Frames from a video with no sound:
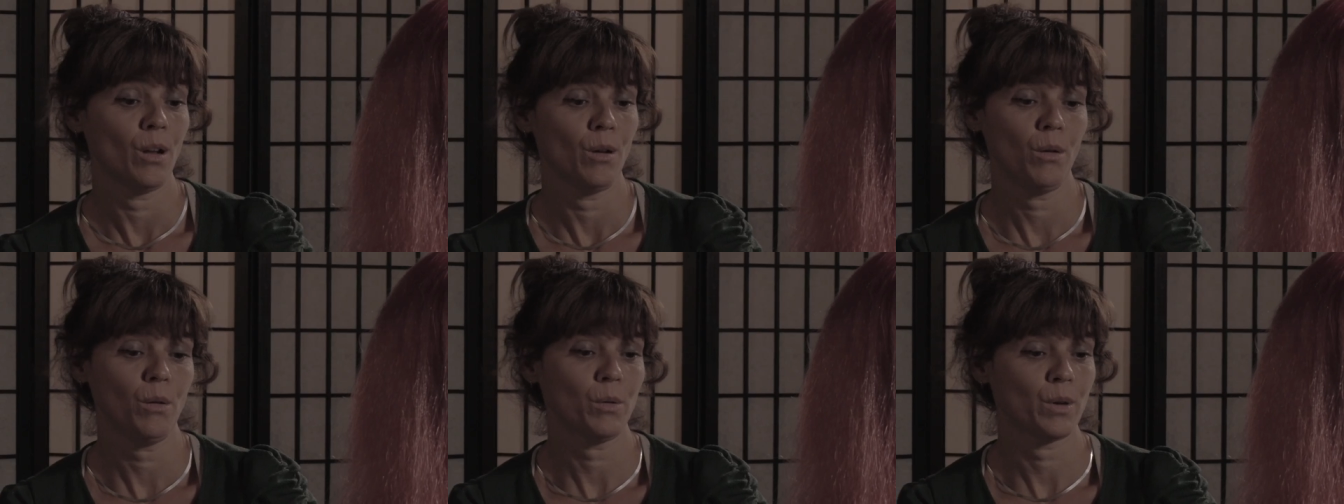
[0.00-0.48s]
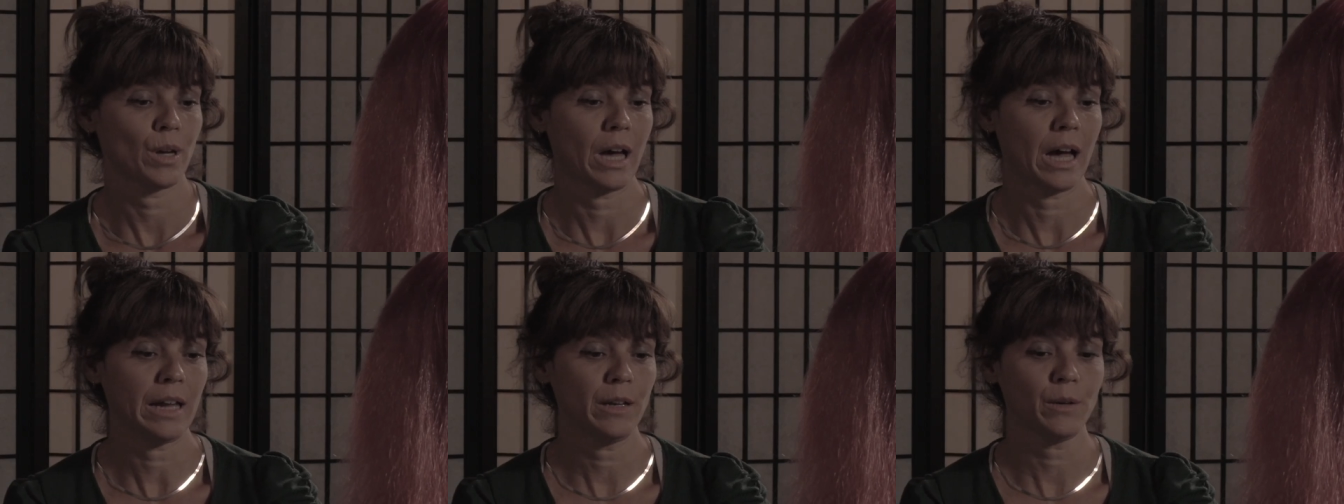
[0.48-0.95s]
Look,
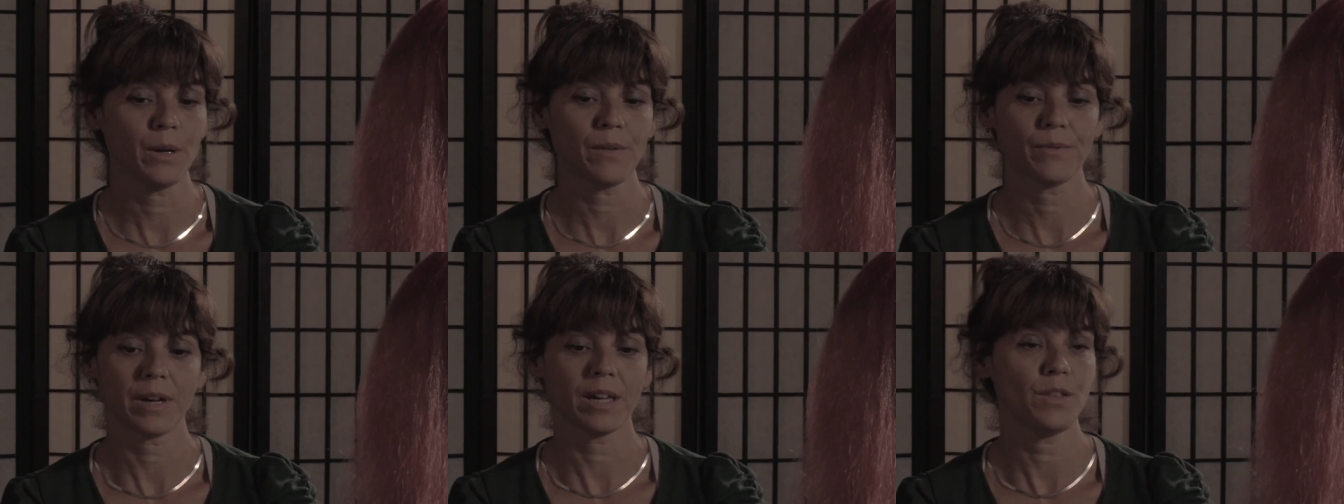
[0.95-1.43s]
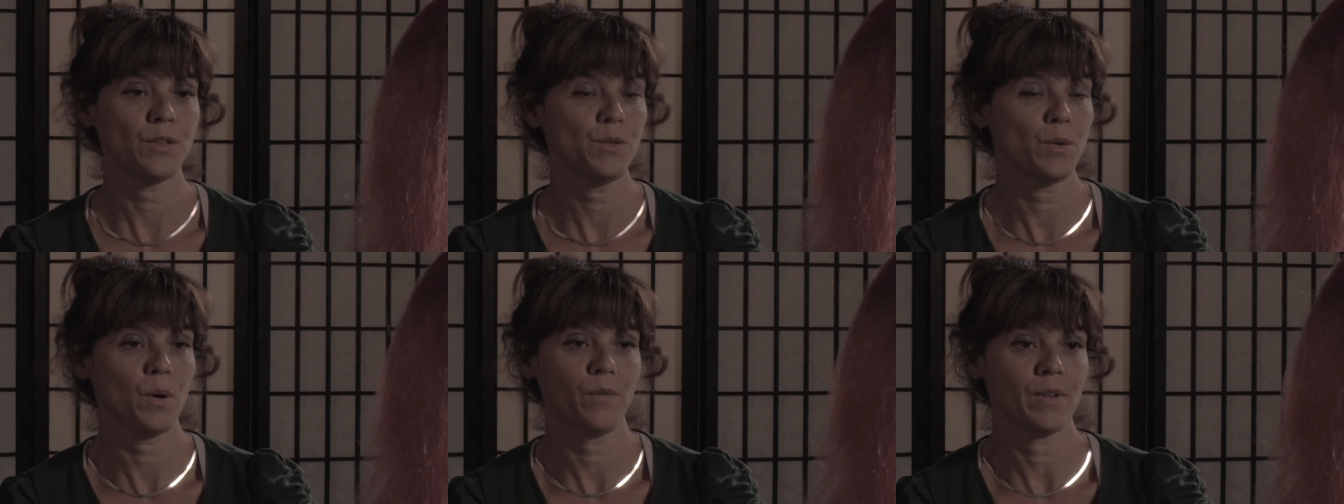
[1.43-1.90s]
I know I fucked
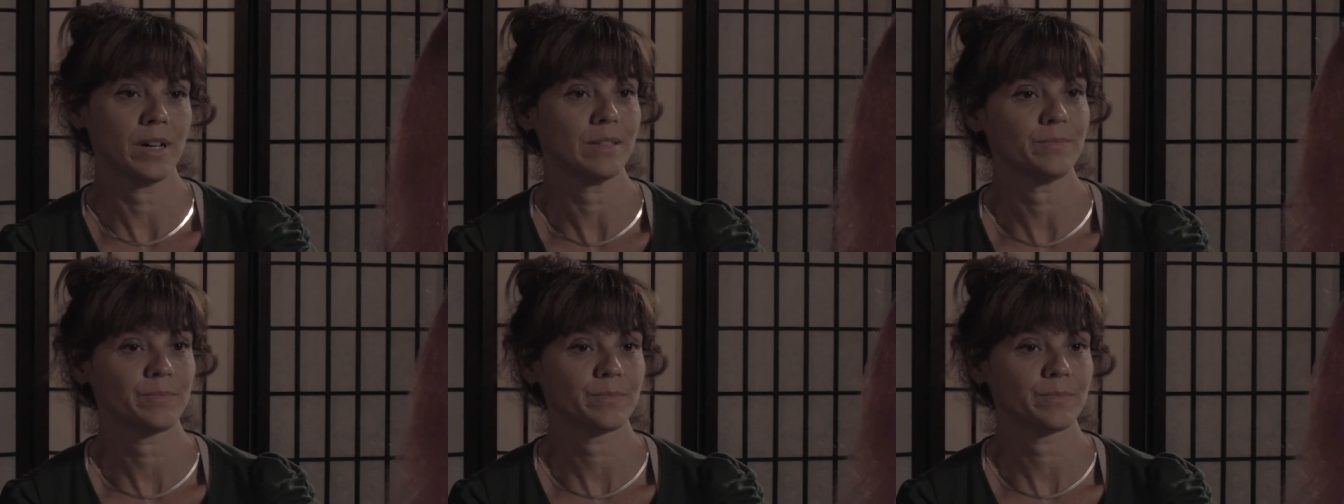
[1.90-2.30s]
you over.